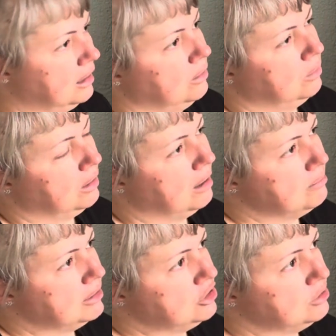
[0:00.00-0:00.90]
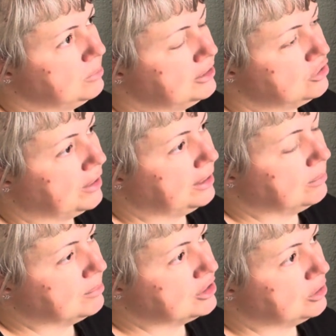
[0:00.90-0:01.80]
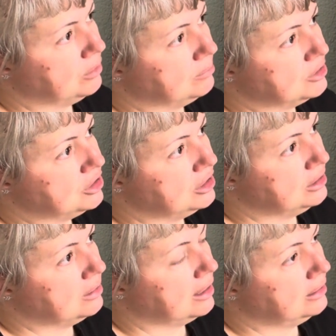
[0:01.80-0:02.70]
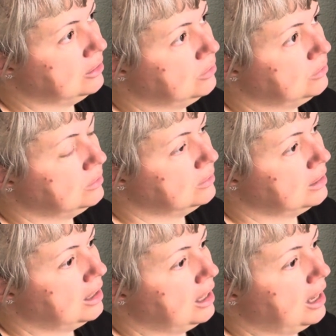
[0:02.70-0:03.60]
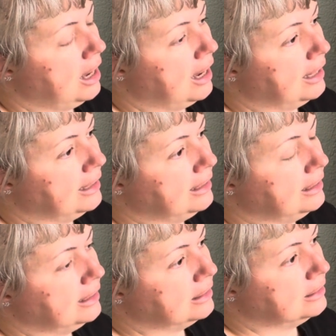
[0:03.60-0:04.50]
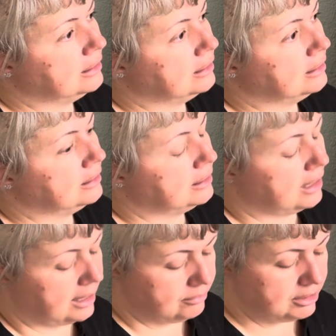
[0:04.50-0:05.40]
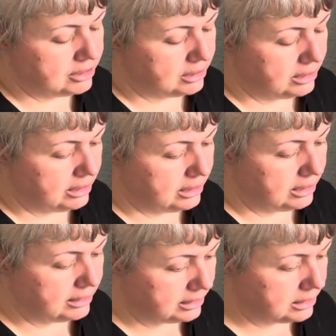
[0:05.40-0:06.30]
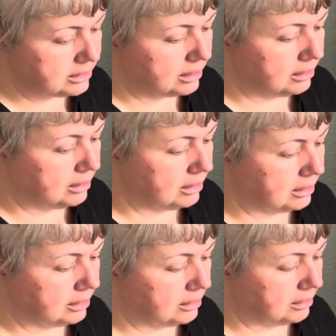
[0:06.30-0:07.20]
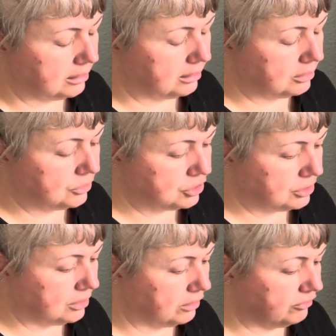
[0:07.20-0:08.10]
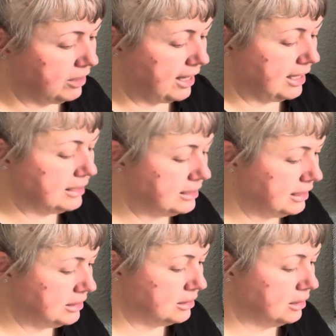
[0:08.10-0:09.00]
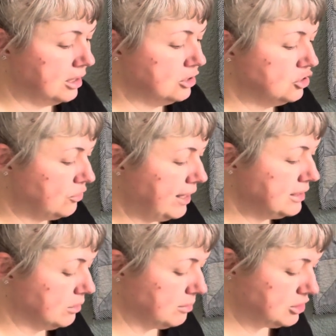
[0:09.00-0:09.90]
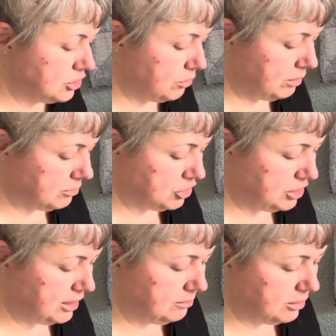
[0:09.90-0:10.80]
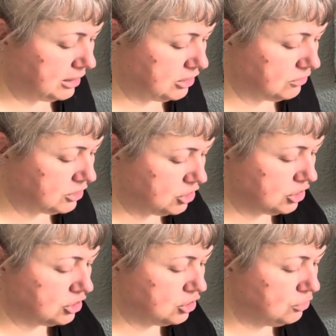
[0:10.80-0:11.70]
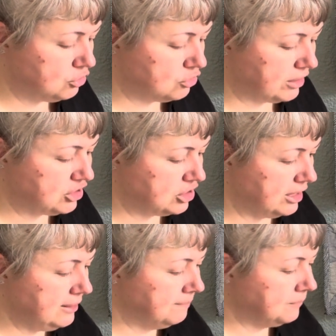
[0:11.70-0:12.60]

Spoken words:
Well, I might try it with my sewing machine. I know I recently knitted a cushion cover and I did try it on my sewing machine, but it was just too stretchy.